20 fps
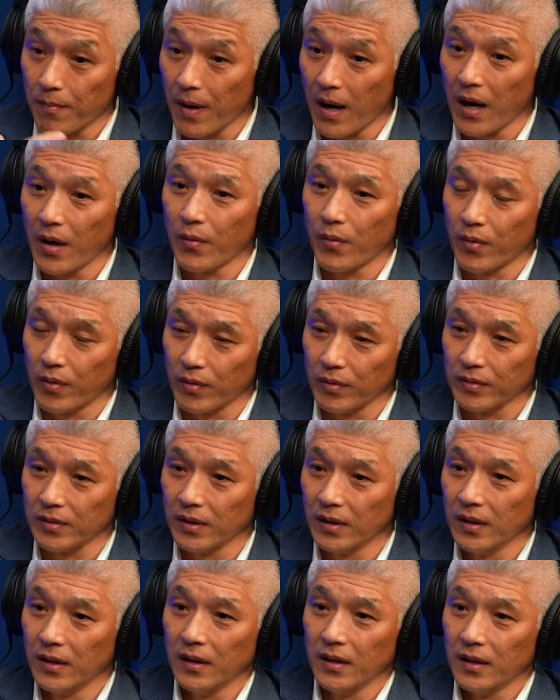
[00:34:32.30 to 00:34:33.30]
my
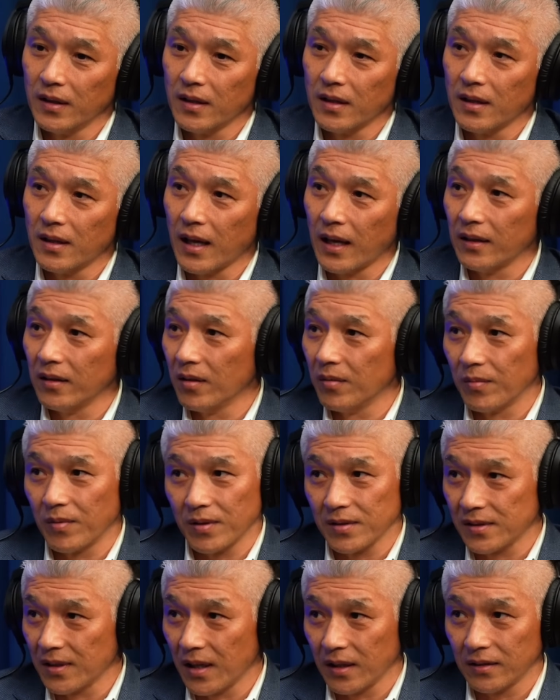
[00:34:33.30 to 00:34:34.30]
world, that number
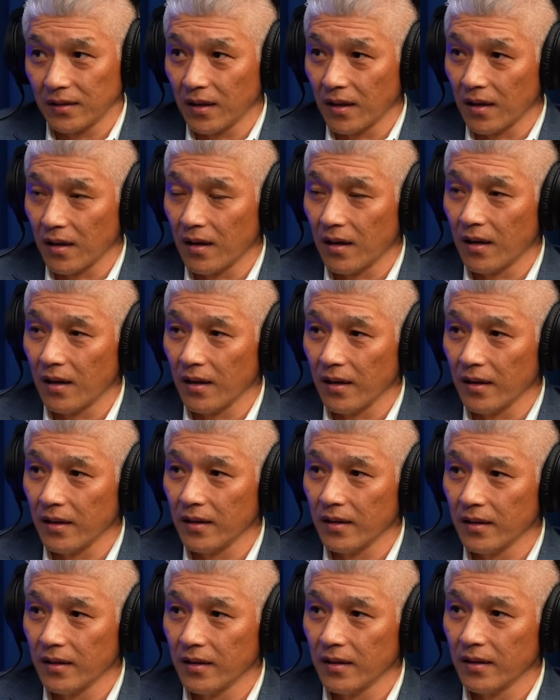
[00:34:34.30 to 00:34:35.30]
is not that high.